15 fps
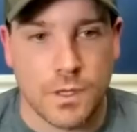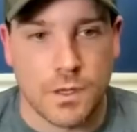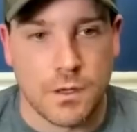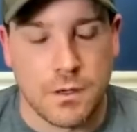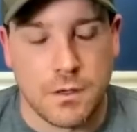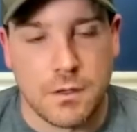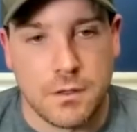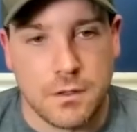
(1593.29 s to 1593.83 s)

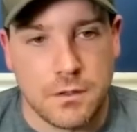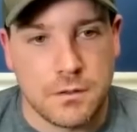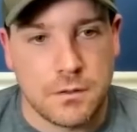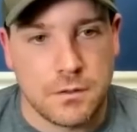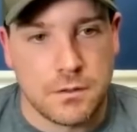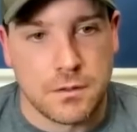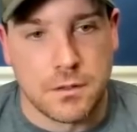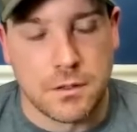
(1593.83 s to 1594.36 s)

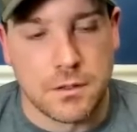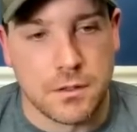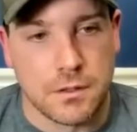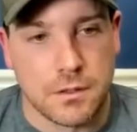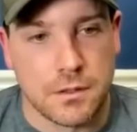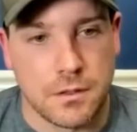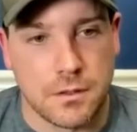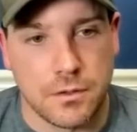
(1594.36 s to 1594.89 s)

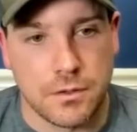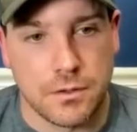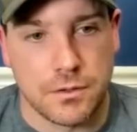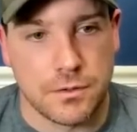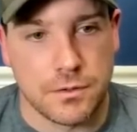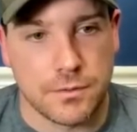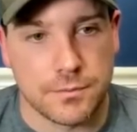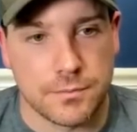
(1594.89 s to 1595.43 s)

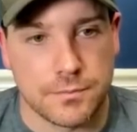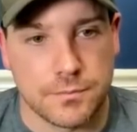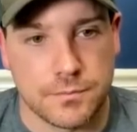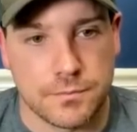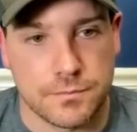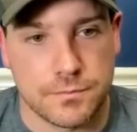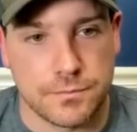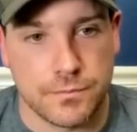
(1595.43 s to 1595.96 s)

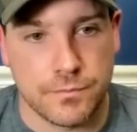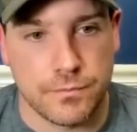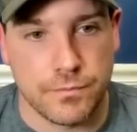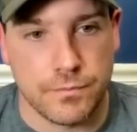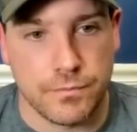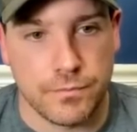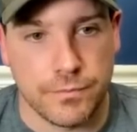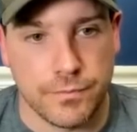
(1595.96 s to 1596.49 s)

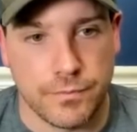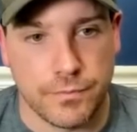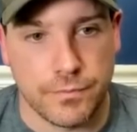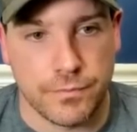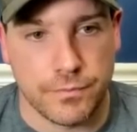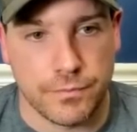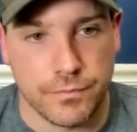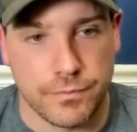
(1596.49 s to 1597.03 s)

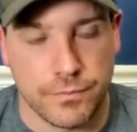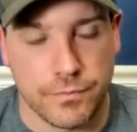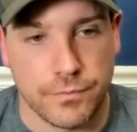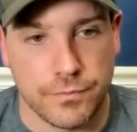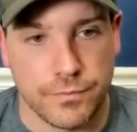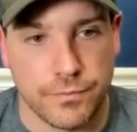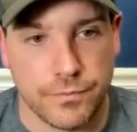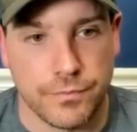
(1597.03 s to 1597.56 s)

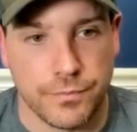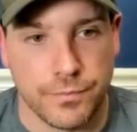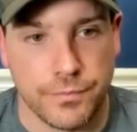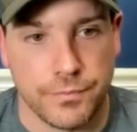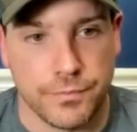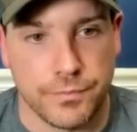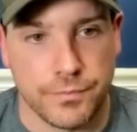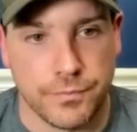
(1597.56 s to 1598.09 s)

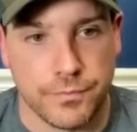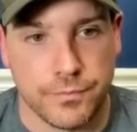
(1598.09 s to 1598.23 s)
(not speaking)